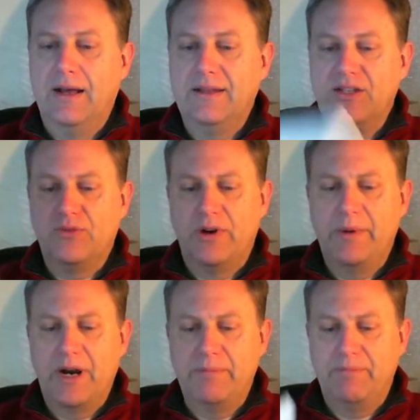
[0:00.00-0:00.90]
these were
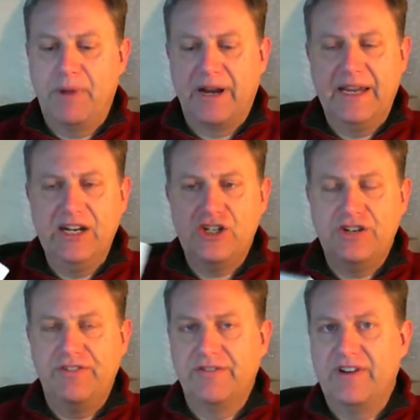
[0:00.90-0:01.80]
about $1 each.
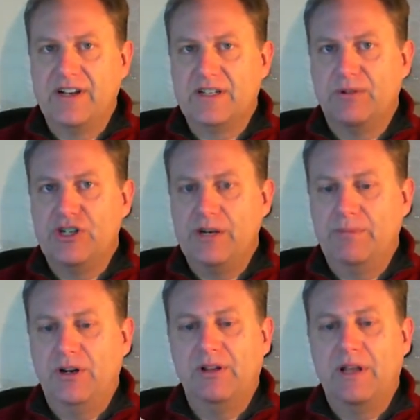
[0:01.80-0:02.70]
If you can find somewhere
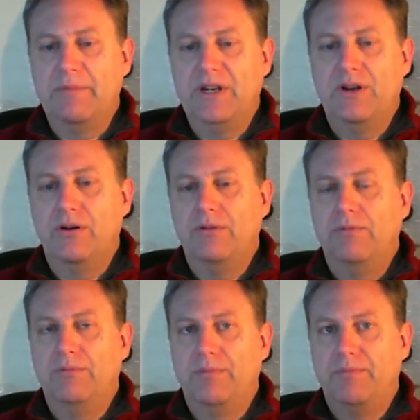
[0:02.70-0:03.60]
cheaper, let me know,
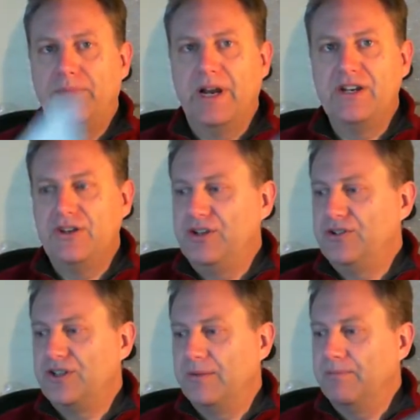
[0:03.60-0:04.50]
but I do
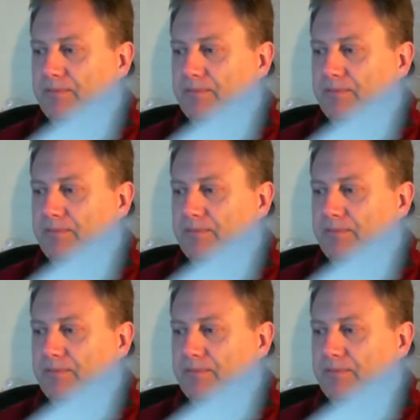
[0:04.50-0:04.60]
use them.